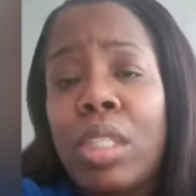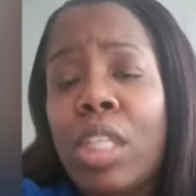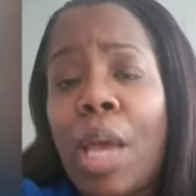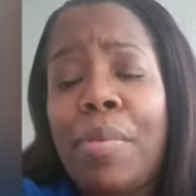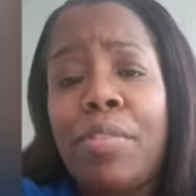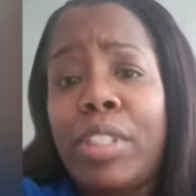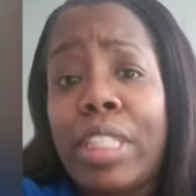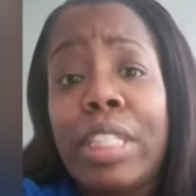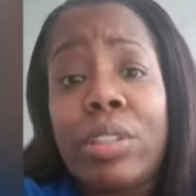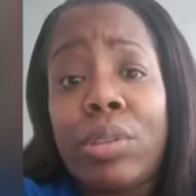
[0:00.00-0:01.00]
type of a
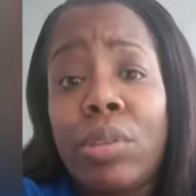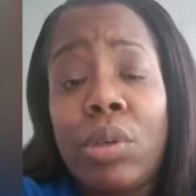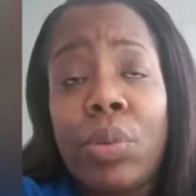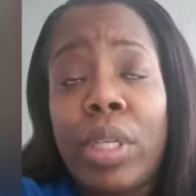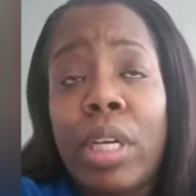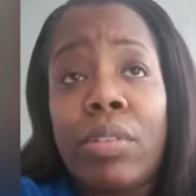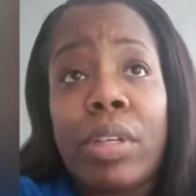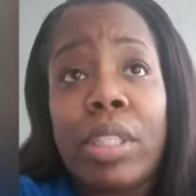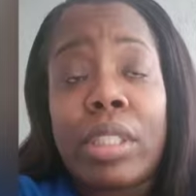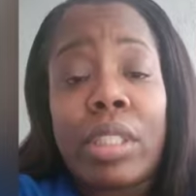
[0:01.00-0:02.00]
deal or whatever?
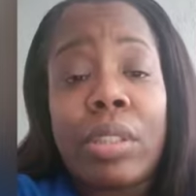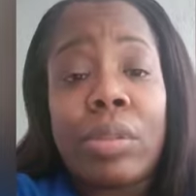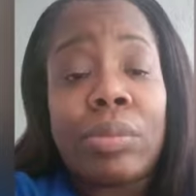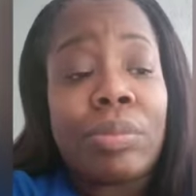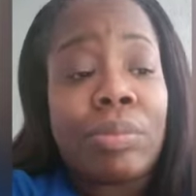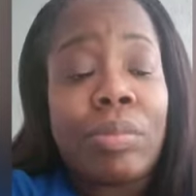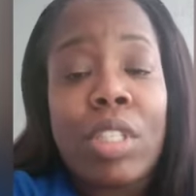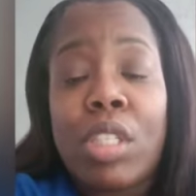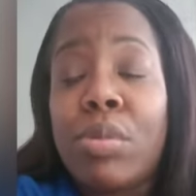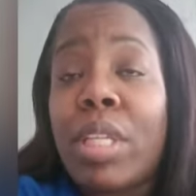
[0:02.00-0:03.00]
And so
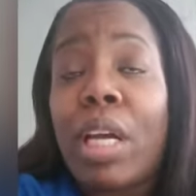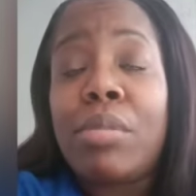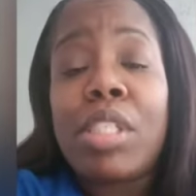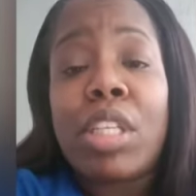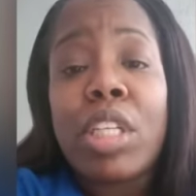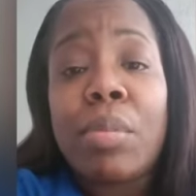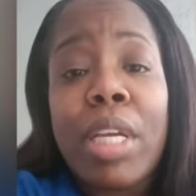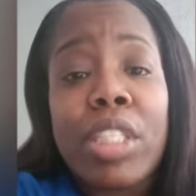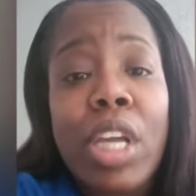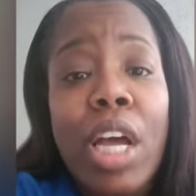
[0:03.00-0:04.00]
She was like, I'm just good at
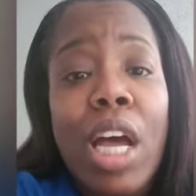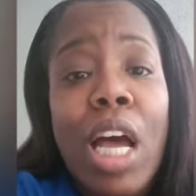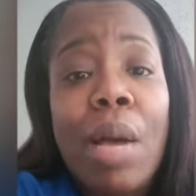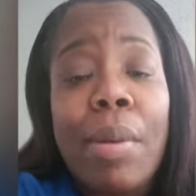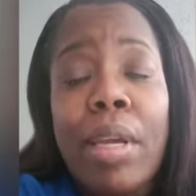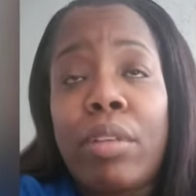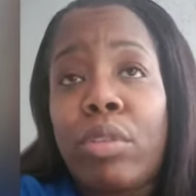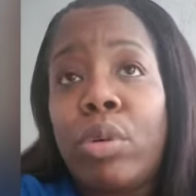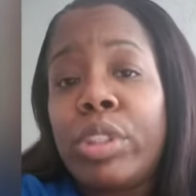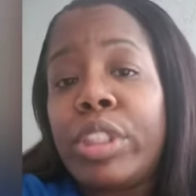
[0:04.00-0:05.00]
my job. And of
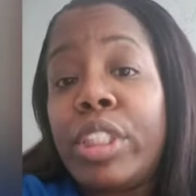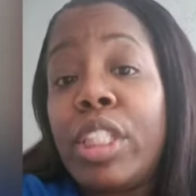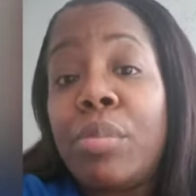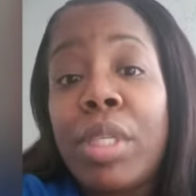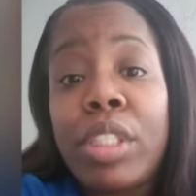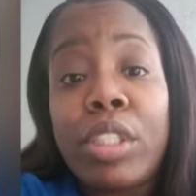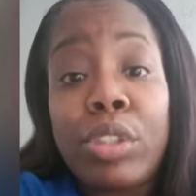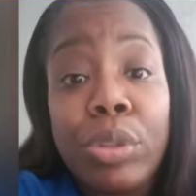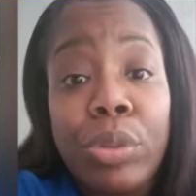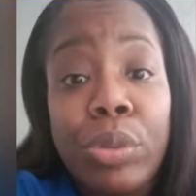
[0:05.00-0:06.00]
course she did mention the
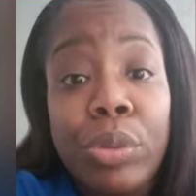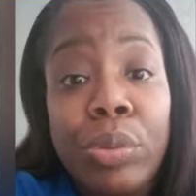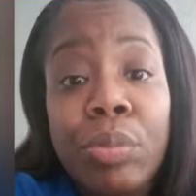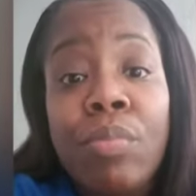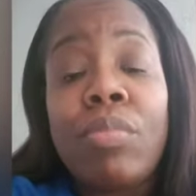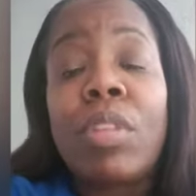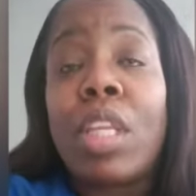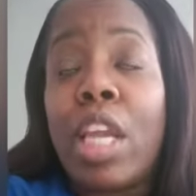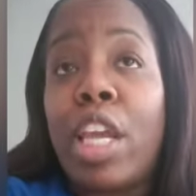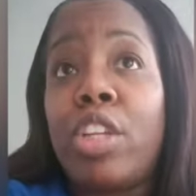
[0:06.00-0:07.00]
dude,
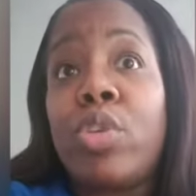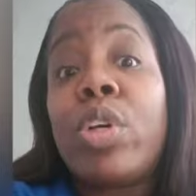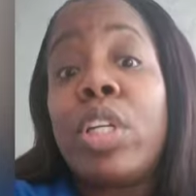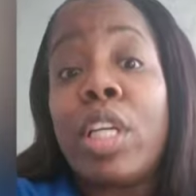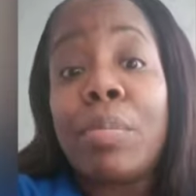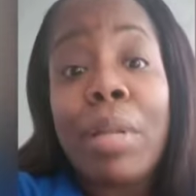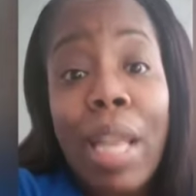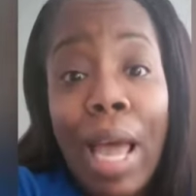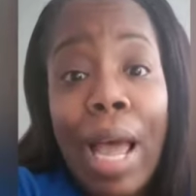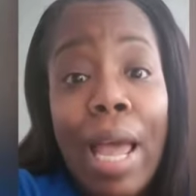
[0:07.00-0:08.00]
and you could
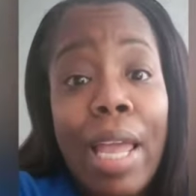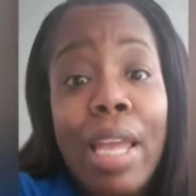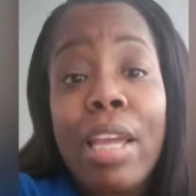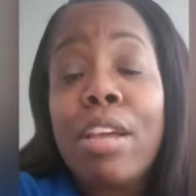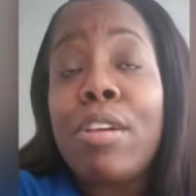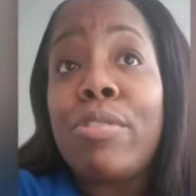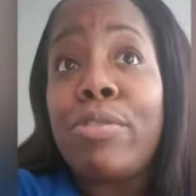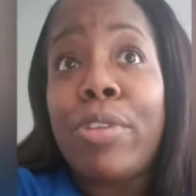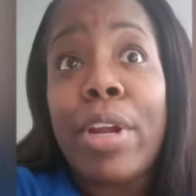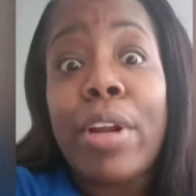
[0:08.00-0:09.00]
imply
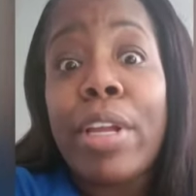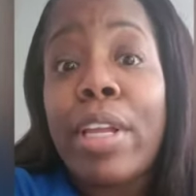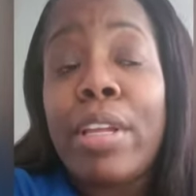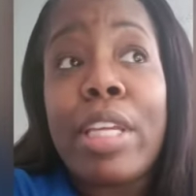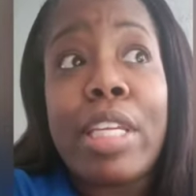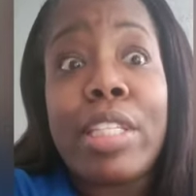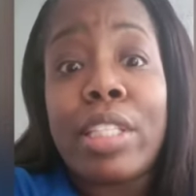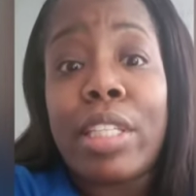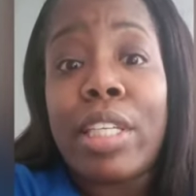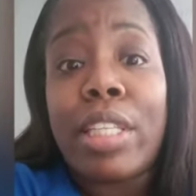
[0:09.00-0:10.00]
very
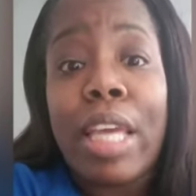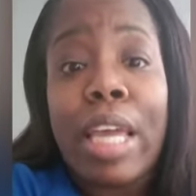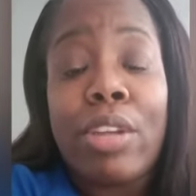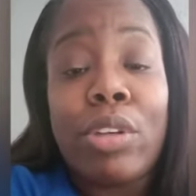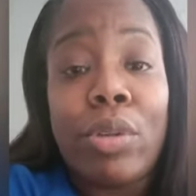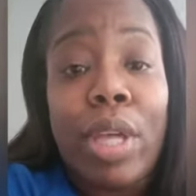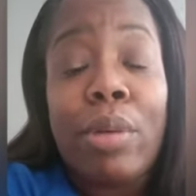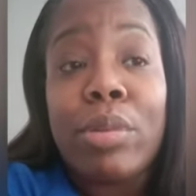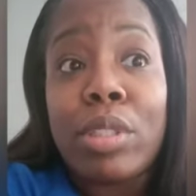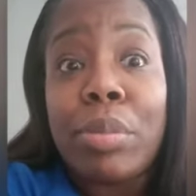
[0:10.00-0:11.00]
easily that, you know,
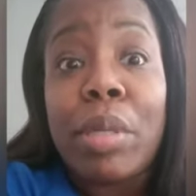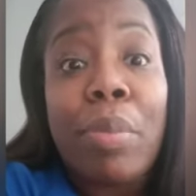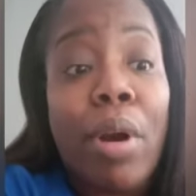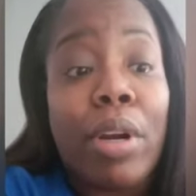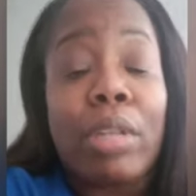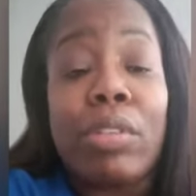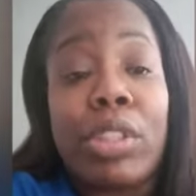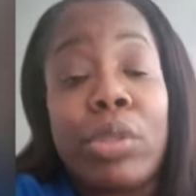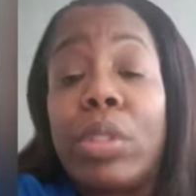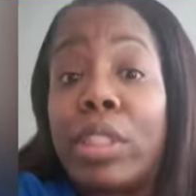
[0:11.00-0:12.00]
that was a big part of it
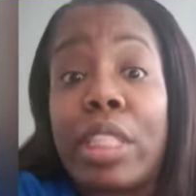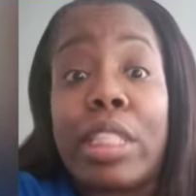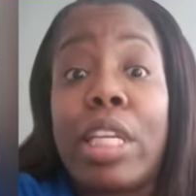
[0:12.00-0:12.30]
too, because he's